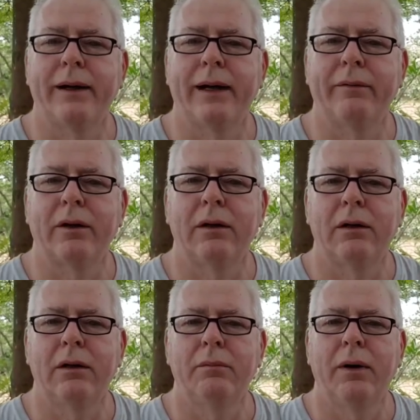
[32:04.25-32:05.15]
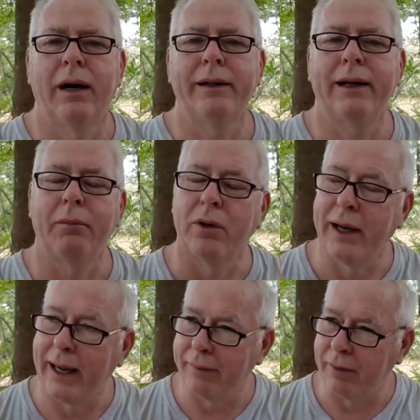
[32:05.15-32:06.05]
I think I'm going
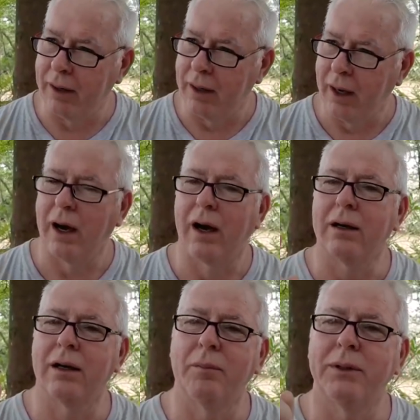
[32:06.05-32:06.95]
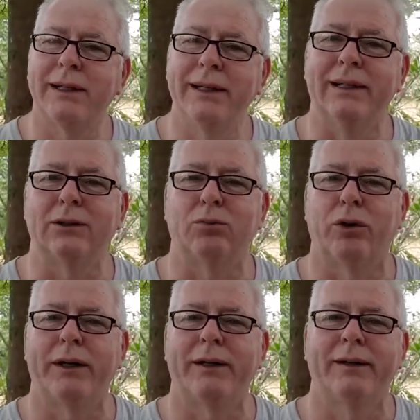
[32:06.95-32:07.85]
to have a hot cup of tea this
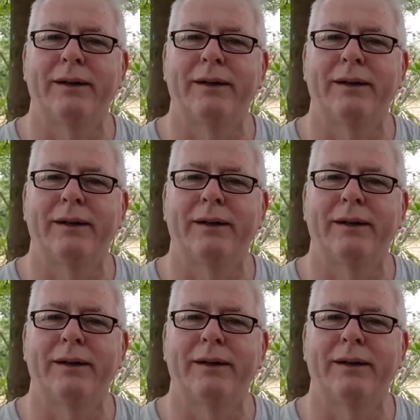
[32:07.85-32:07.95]
morning.